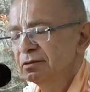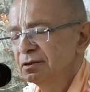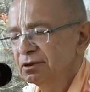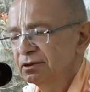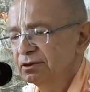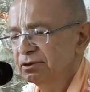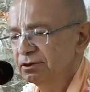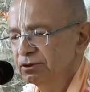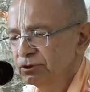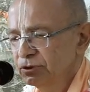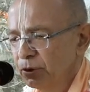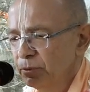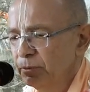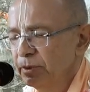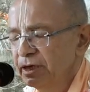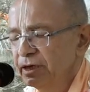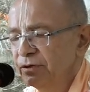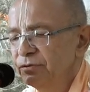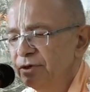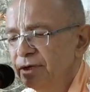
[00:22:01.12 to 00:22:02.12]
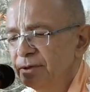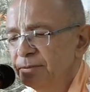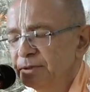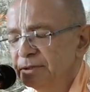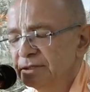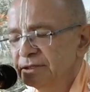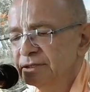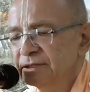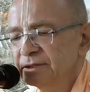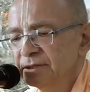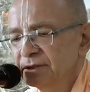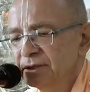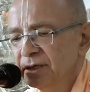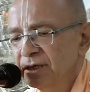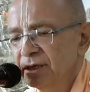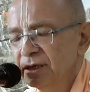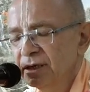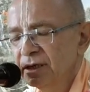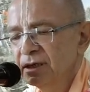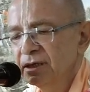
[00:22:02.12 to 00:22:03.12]
there are so many weapons.
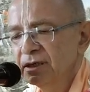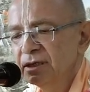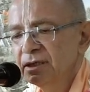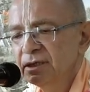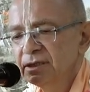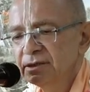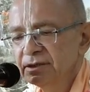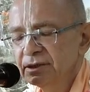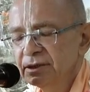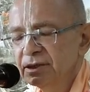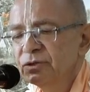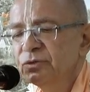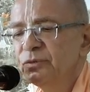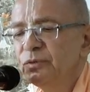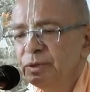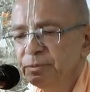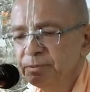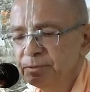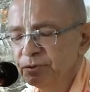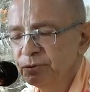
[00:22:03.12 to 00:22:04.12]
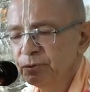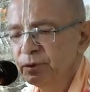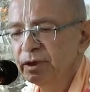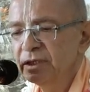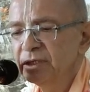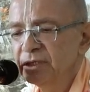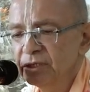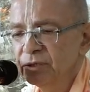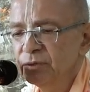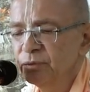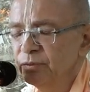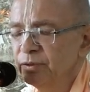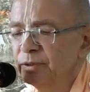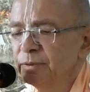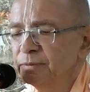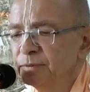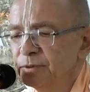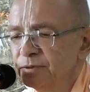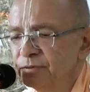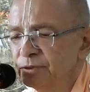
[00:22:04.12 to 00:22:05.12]
Uh, he is equipped, well
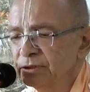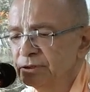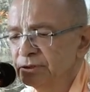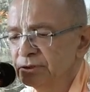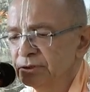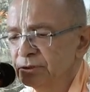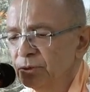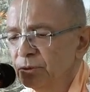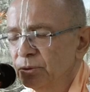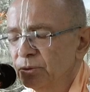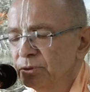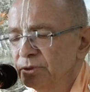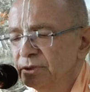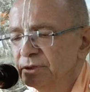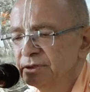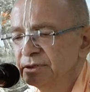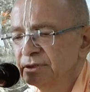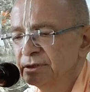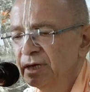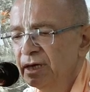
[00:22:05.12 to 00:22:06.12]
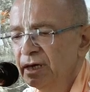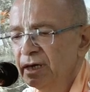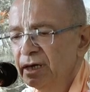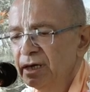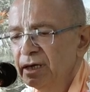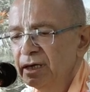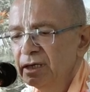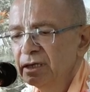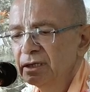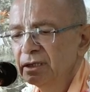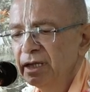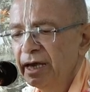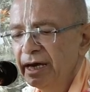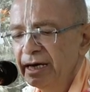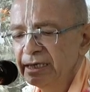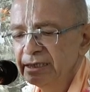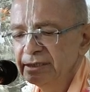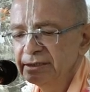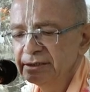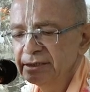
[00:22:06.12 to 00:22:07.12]
equipped with all this
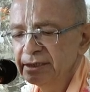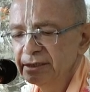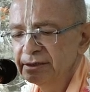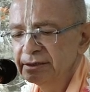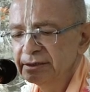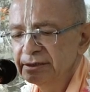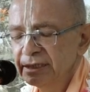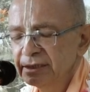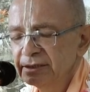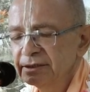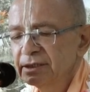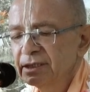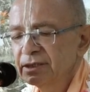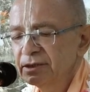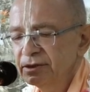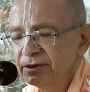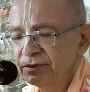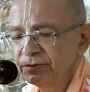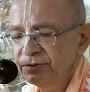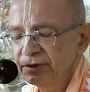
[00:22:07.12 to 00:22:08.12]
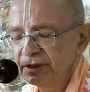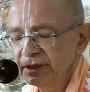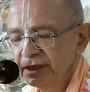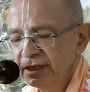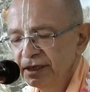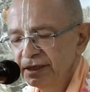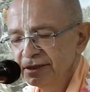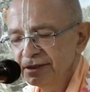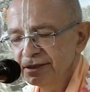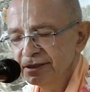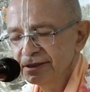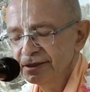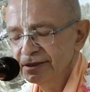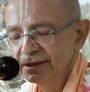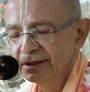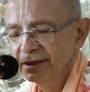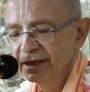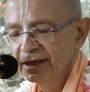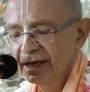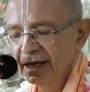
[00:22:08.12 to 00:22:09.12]
lies and sense
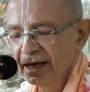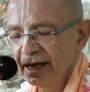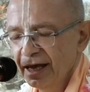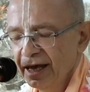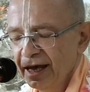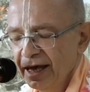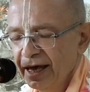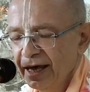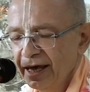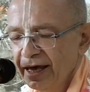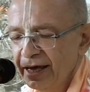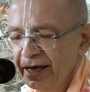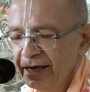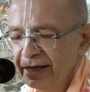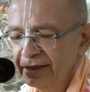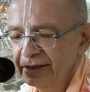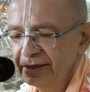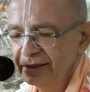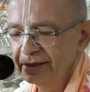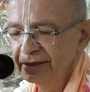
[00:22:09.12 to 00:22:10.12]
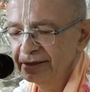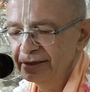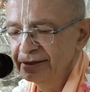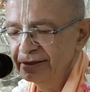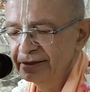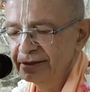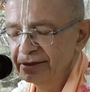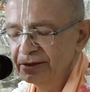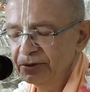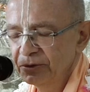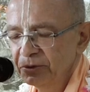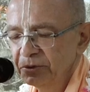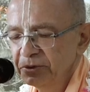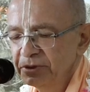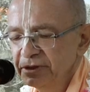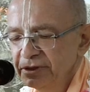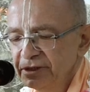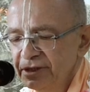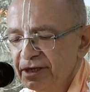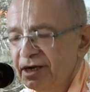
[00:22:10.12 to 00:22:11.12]
gratification and uh, all
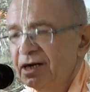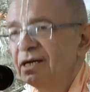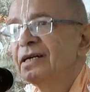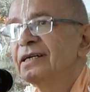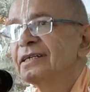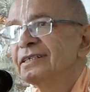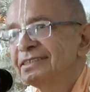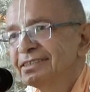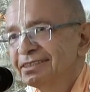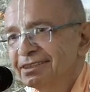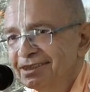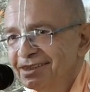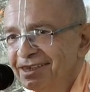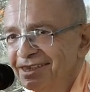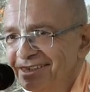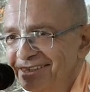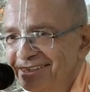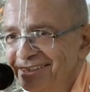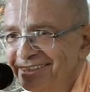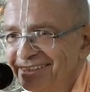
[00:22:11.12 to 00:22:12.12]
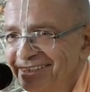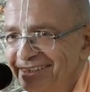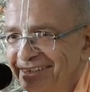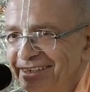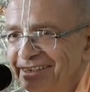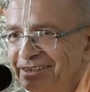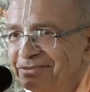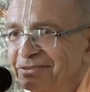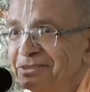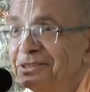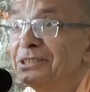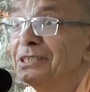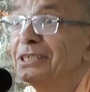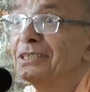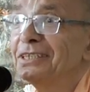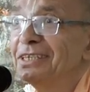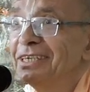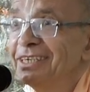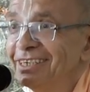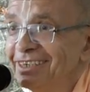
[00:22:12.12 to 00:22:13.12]
the drugs which
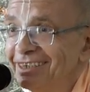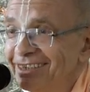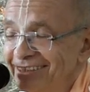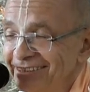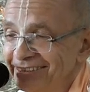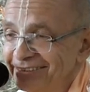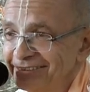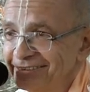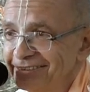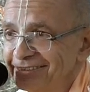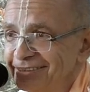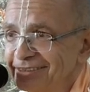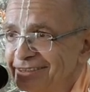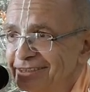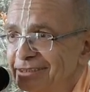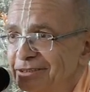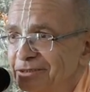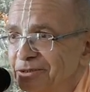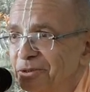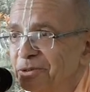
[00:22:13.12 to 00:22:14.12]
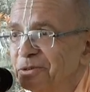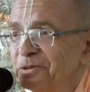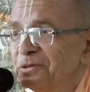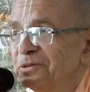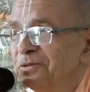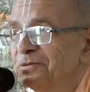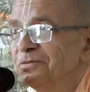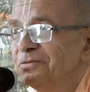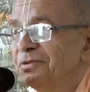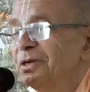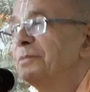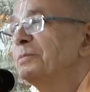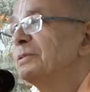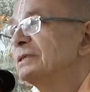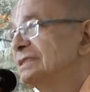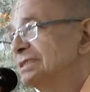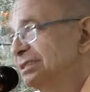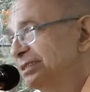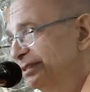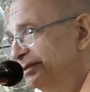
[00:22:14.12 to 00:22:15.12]
are there. This is all
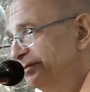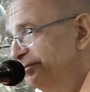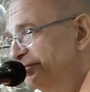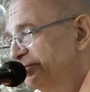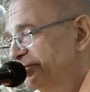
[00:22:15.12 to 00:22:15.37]
weapons